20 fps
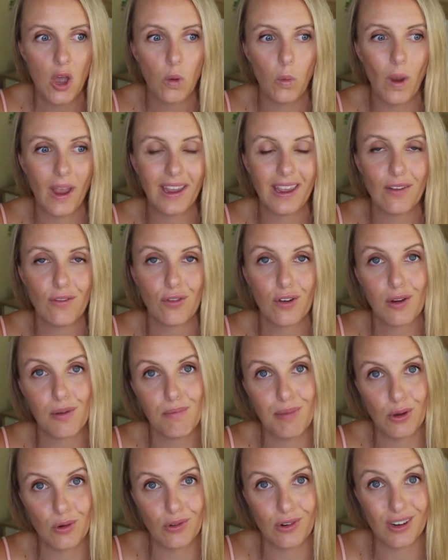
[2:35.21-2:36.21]
working for a
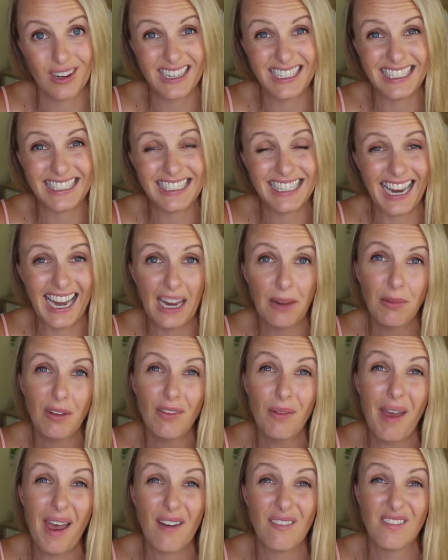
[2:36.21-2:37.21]
builder in a team of
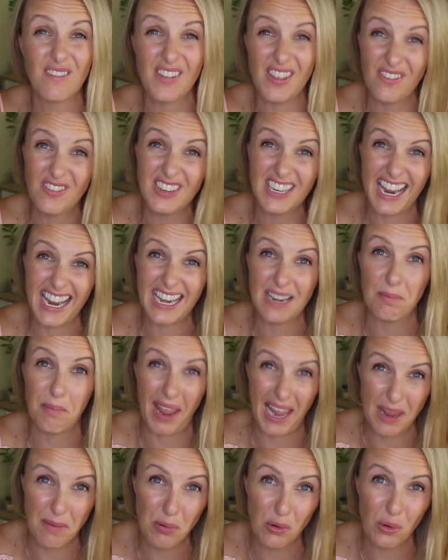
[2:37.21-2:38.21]
about 15
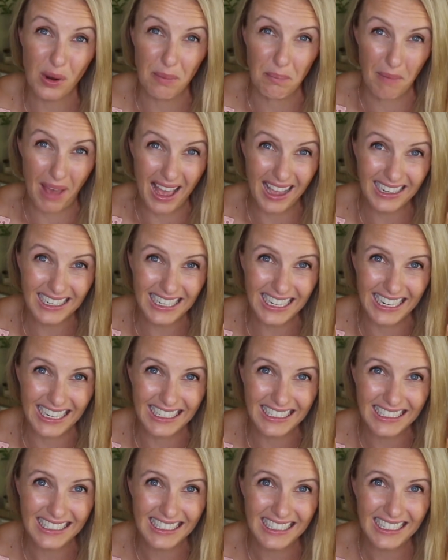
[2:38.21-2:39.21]
people in
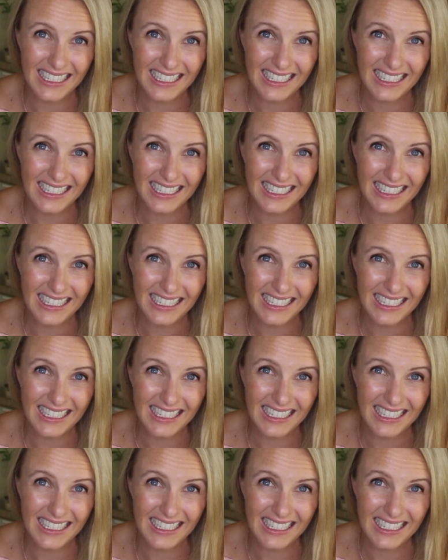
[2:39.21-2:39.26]
marketing,